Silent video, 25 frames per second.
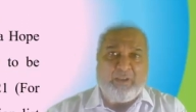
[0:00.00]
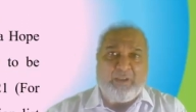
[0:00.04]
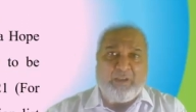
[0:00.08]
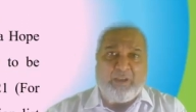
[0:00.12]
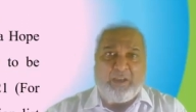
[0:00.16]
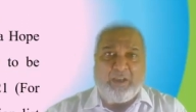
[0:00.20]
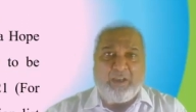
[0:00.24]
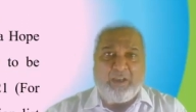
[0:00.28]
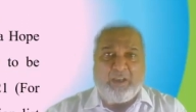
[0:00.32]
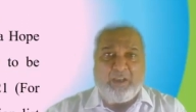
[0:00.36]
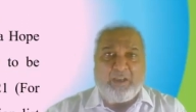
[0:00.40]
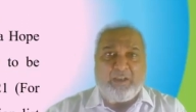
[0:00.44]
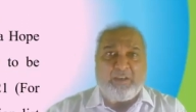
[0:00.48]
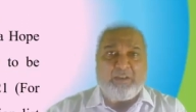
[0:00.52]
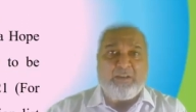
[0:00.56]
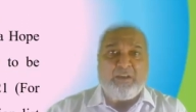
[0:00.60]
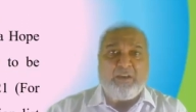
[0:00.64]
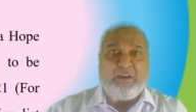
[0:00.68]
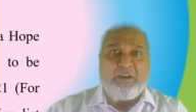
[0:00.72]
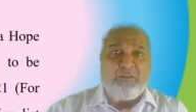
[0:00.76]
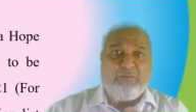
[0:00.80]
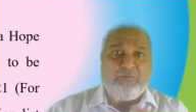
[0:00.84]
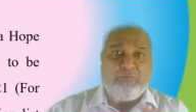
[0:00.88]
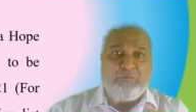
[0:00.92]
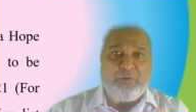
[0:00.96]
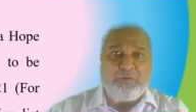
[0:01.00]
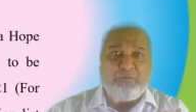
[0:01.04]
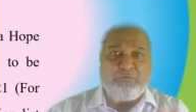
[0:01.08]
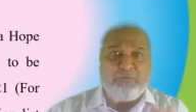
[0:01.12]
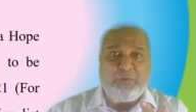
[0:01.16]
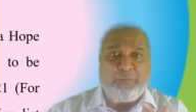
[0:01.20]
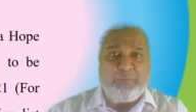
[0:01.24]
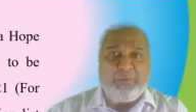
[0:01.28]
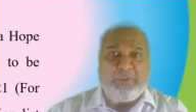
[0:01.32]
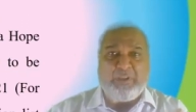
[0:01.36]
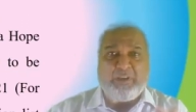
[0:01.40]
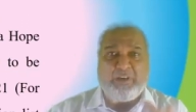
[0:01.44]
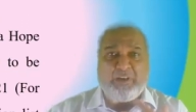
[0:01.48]
and which will
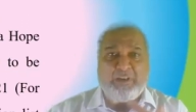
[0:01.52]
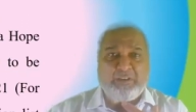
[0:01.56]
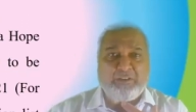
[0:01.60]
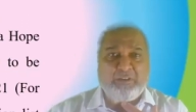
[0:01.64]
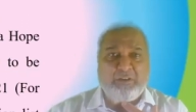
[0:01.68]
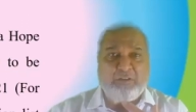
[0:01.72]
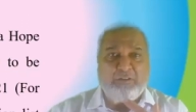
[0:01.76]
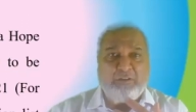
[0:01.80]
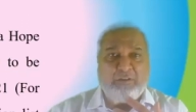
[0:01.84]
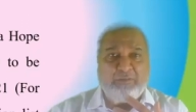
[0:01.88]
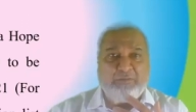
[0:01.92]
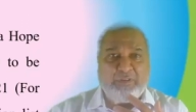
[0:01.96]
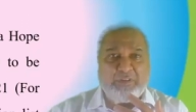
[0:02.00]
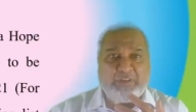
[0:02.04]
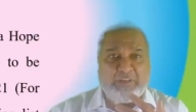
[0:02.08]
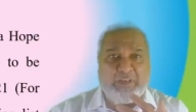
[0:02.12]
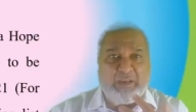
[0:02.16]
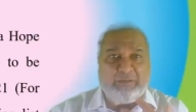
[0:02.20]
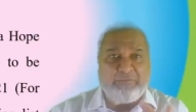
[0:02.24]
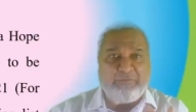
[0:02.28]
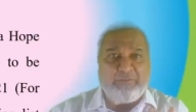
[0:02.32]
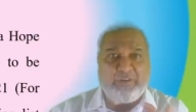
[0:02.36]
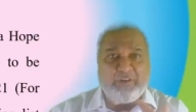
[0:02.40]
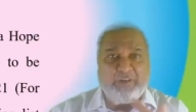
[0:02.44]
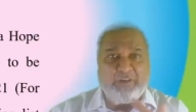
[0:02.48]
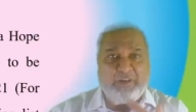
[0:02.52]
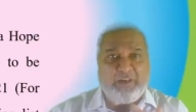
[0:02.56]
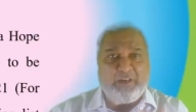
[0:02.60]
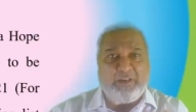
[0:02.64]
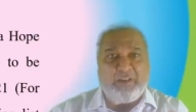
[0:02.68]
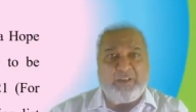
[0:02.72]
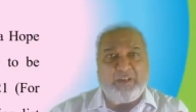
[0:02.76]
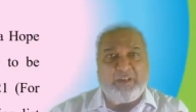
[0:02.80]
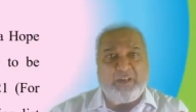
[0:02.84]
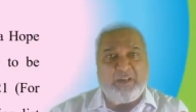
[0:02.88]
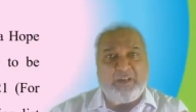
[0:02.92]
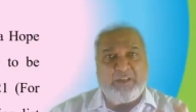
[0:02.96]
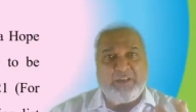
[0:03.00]
be the result of the Schaeffler
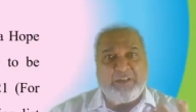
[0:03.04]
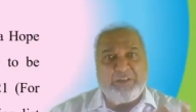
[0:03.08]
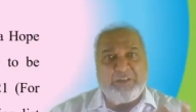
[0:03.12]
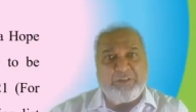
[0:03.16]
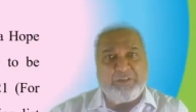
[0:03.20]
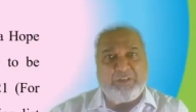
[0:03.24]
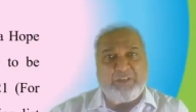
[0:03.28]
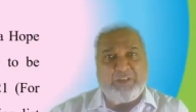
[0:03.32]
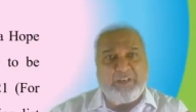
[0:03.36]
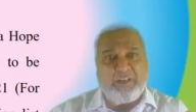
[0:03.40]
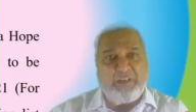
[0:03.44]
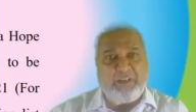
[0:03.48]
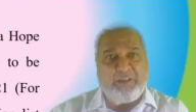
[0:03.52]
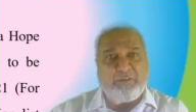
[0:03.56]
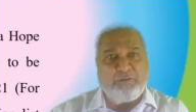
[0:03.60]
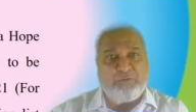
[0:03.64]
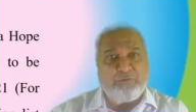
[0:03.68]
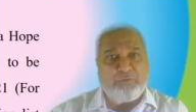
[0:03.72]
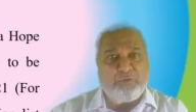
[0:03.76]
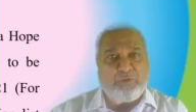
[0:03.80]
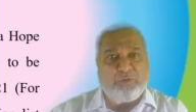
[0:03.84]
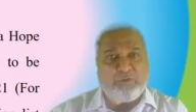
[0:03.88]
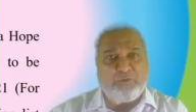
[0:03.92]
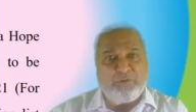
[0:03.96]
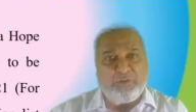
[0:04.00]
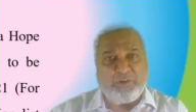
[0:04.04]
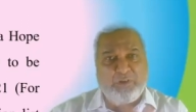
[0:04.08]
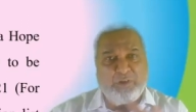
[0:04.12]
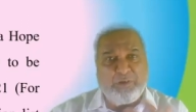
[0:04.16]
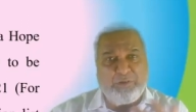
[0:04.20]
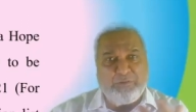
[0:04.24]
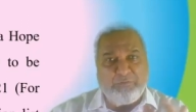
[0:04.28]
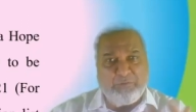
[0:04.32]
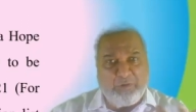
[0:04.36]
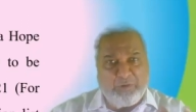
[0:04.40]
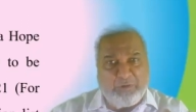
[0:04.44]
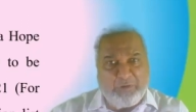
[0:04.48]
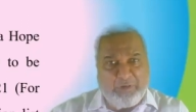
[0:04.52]
India Engineering 2020
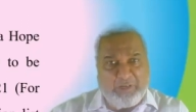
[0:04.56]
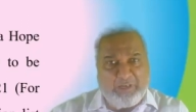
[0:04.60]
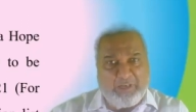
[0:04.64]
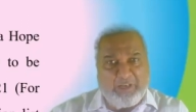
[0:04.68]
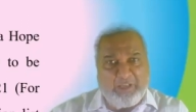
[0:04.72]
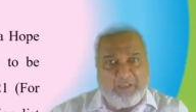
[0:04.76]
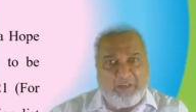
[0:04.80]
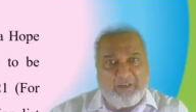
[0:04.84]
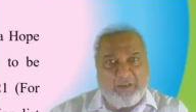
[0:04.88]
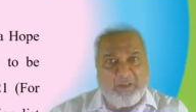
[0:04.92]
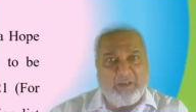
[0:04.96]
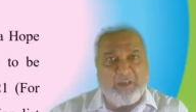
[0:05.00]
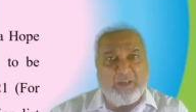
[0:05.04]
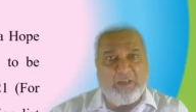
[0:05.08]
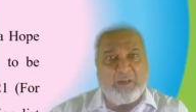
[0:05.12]
will declare.